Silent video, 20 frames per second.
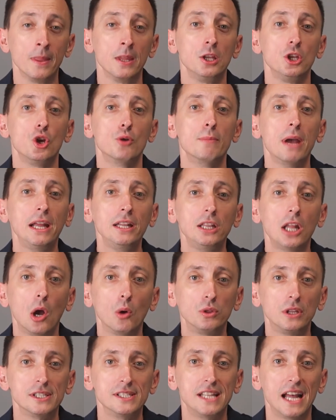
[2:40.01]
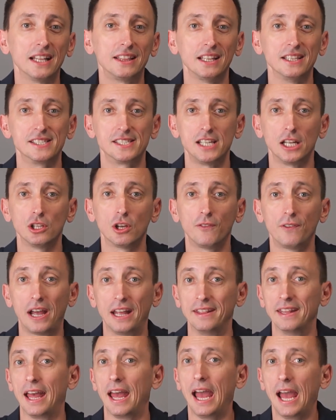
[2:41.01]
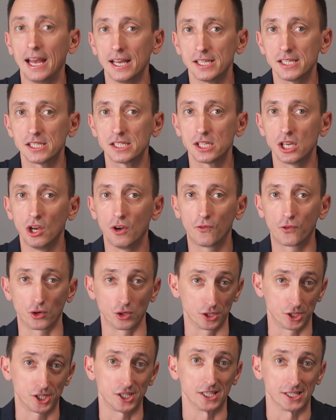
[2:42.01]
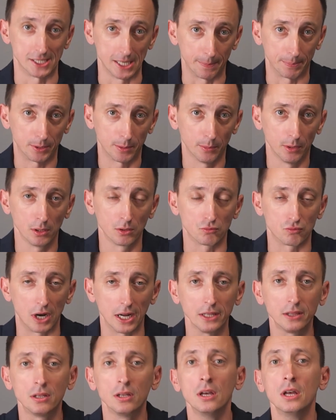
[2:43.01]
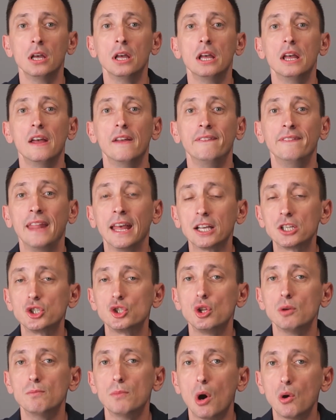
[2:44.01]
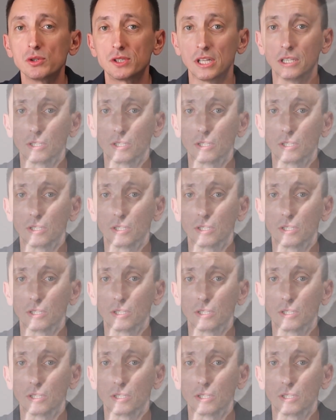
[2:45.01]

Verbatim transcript: You may notice that instead of an S for susceptible, right? Next to most